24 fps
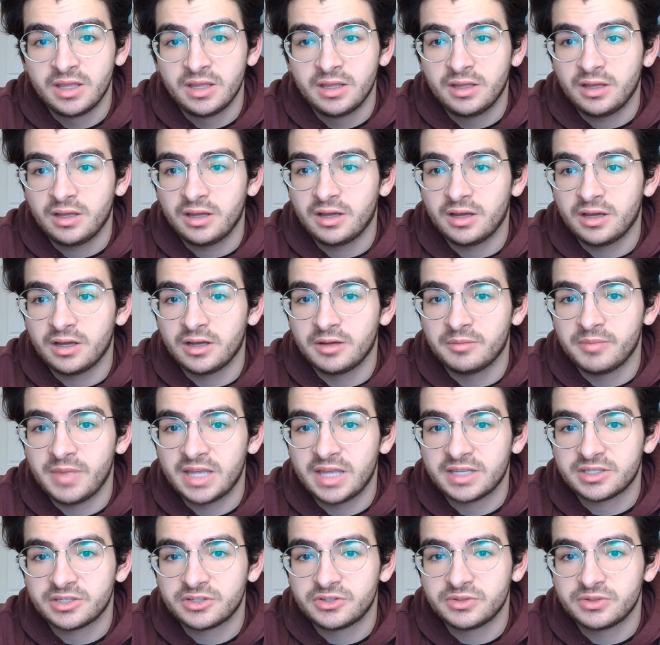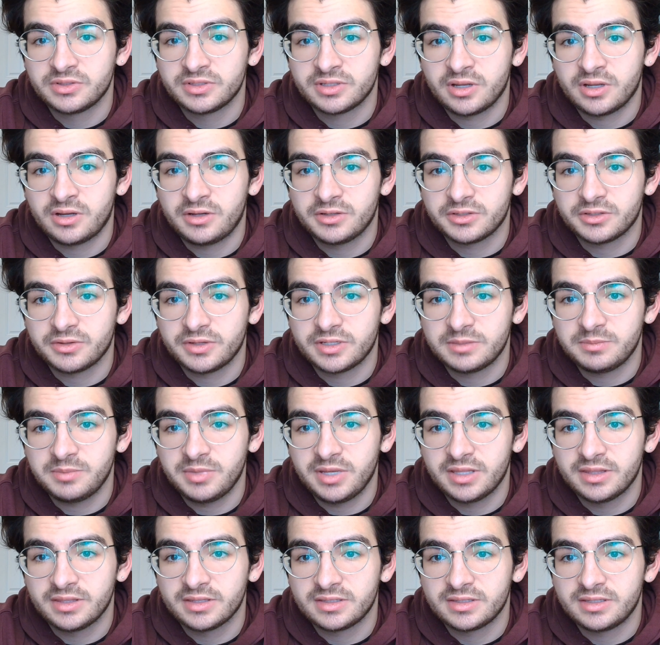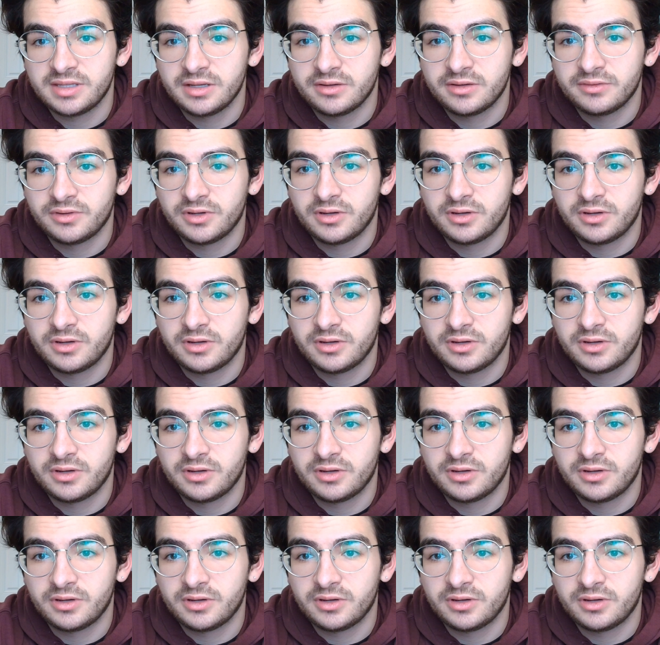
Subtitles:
Massachusetts also has banned the sale of